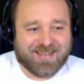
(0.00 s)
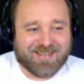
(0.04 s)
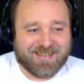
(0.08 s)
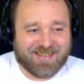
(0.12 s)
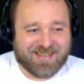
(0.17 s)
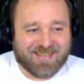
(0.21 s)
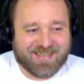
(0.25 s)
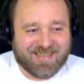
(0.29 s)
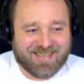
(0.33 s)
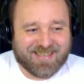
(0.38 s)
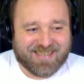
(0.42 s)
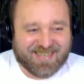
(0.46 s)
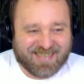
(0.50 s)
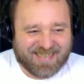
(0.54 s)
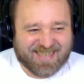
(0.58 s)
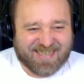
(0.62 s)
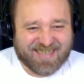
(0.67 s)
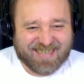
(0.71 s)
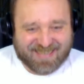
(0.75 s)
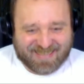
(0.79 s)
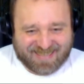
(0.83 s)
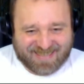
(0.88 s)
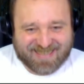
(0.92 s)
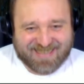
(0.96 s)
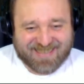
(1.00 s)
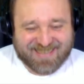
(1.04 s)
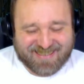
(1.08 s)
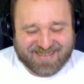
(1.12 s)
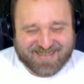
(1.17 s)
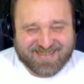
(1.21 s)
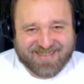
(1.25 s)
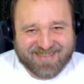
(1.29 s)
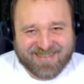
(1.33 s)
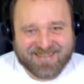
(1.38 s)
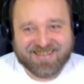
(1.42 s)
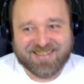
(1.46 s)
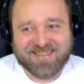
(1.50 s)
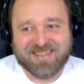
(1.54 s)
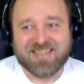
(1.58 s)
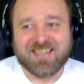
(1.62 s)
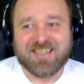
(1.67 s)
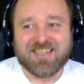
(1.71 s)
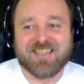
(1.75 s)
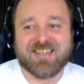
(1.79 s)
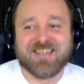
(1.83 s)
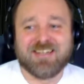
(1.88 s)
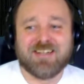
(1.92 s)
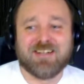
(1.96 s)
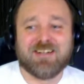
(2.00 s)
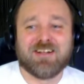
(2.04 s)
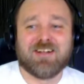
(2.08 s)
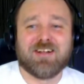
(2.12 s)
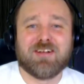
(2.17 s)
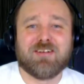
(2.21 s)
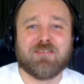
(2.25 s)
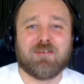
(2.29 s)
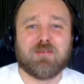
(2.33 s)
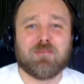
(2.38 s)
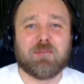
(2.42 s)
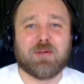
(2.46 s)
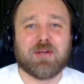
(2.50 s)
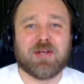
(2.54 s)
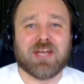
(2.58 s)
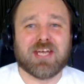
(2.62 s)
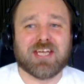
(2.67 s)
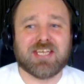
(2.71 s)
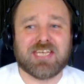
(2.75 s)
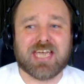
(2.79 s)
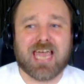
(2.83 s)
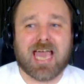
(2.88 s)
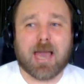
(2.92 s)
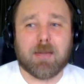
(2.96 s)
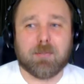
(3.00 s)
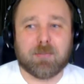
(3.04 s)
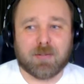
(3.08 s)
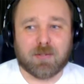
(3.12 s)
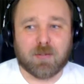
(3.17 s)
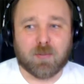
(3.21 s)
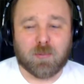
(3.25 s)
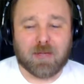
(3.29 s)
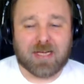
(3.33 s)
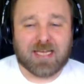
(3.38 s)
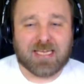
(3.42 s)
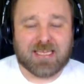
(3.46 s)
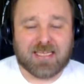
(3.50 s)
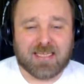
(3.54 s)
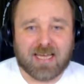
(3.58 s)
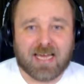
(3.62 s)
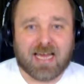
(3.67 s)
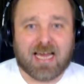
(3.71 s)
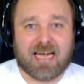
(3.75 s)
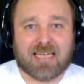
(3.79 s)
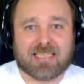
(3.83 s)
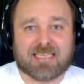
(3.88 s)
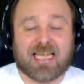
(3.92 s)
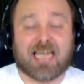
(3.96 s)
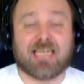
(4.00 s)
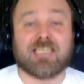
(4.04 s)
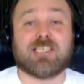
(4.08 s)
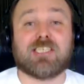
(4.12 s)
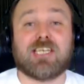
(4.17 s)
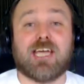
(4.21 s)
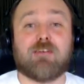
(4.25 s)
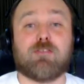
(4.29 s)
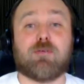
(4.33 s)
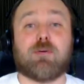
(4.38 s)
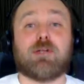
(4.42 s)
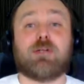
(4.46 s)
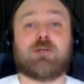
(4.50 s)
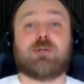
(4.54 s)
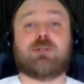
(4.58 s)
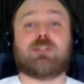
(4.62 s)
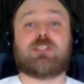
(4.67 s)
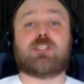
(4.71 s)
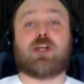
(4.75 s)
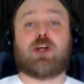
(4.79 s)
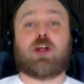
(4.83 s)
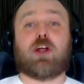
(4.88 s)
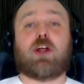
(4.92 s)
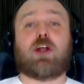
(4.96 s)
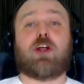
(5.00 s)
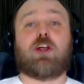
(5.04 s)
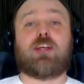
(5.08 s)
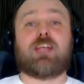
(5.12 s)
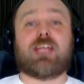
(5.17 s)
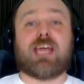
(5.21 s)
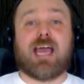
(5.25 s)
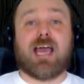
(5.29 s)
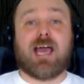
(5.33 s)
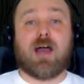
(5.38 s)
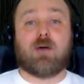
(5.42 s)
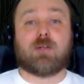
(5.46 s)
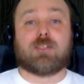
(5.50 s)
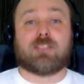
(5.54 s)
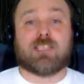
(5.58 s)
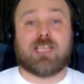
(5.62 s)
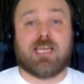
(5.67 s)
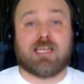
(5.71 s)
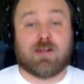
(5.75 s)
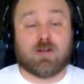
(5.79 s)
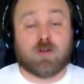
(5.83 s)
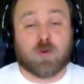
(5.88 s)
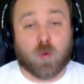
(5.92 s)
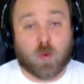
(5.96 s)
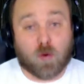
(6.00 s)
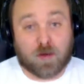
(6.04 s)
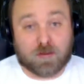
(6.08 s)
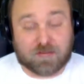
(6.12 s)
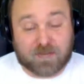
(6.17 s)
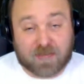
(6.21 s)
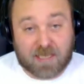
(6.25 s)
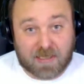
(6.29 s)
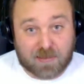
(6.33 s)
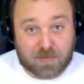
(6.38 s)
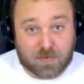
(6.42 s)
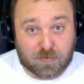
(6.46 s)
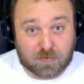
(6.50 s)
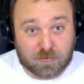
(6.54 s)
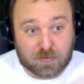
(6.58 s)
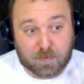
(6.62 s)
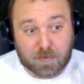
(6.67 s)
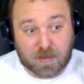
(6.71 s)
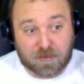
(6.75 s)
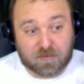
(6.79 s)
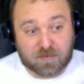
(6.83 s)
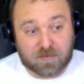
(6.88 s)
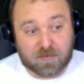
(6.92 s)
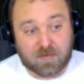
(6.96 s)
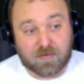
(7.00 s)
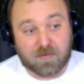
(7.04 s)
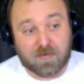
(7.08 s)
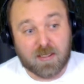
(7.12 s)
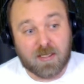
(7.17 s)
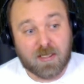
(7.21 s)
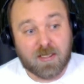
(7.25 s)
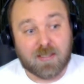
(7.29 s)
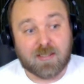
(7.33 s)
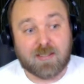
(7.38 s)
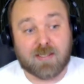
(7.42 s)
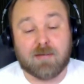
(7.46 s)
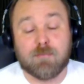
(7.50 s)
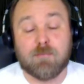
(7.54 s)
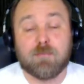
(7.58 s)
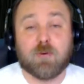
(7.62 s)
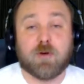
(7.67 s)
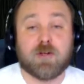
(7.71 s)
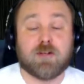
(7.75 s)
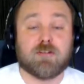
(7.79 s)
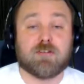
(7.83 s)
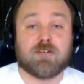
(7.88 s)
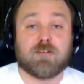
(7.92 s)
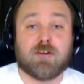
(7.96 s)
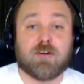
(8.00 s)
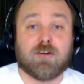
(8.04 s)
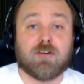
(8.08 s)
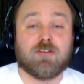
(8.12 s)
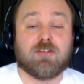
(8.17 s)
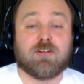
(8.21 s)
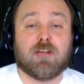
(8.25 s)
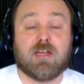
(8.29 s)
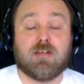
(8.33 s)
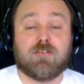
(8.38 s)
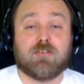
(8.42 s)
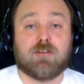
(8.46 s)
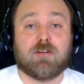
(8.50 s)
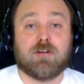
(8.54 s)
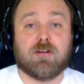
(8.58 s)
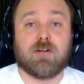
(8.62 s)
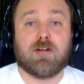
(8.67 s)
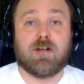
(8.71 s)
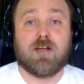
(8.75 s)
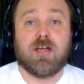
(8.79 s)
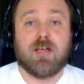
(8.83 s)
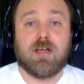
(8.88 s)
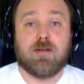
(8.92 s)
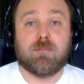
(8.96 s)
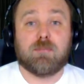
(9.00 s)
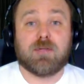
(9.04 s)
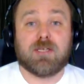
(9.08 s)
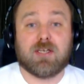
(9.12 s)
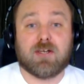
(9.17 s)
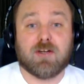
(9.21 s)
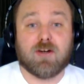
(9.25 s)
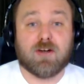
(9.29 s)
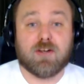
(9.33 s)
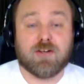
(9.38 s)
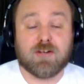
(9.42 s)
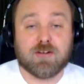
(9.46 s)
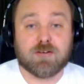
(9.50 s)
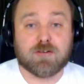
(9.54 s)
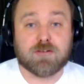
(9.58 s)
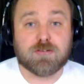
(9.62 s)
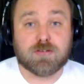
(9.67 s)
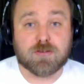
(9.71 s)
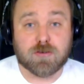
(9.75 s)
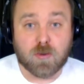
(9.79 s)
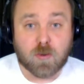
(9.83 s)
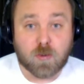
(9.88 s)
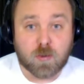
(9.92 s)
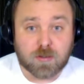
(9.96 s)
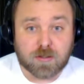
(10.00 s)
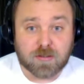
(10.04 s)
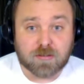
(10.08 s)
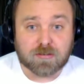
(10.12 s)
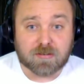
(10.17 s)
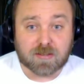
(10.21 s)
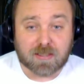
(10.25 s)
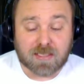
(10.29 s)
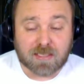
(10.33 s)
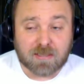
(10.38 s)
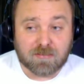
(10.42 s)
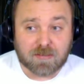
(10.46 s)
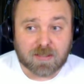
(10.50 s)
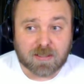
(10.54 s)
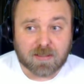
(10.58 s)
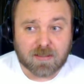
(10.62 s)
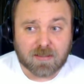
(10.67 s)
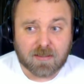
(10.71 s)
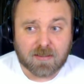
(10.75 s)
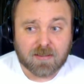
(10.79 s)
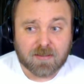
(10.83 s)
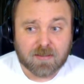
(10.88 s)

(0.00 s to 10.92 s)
Yeah. We've been yapping away. Thanks to everyone who turned out tonight. Of course, thank you so much to Gemboy and Sergeant J for being on the show this evening.